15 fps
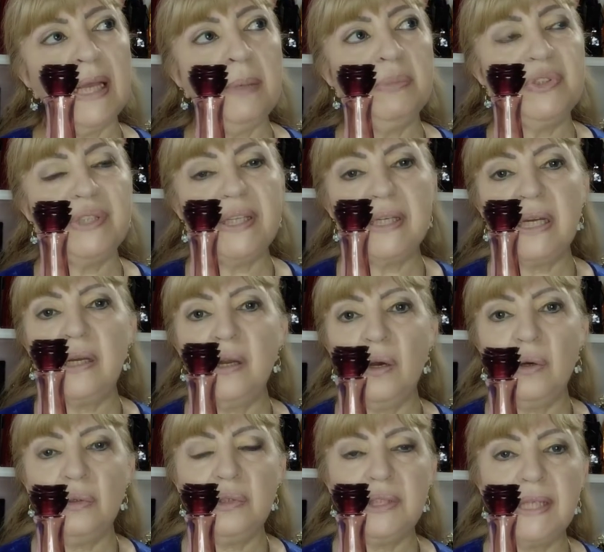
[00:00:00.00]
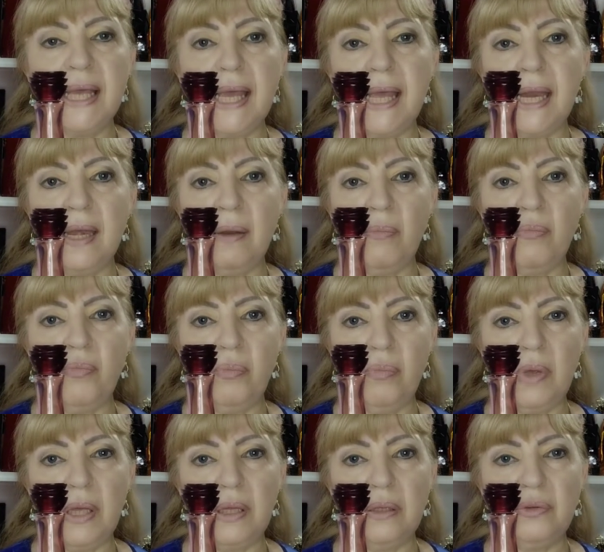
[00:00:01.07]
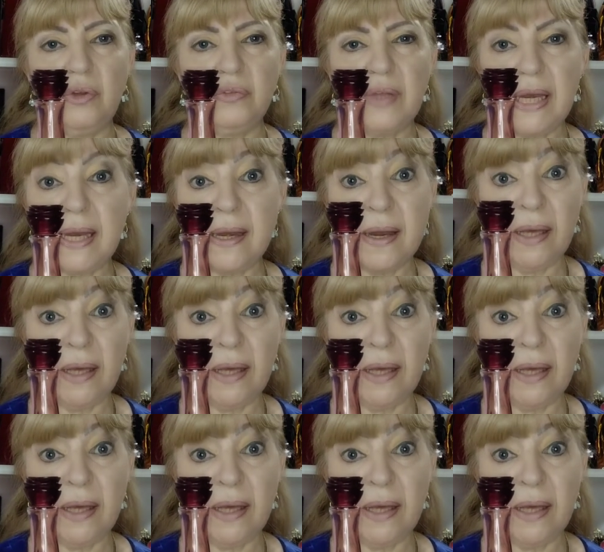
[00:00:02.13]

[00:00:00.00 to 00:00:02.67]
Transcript: some citric notes and uh, totally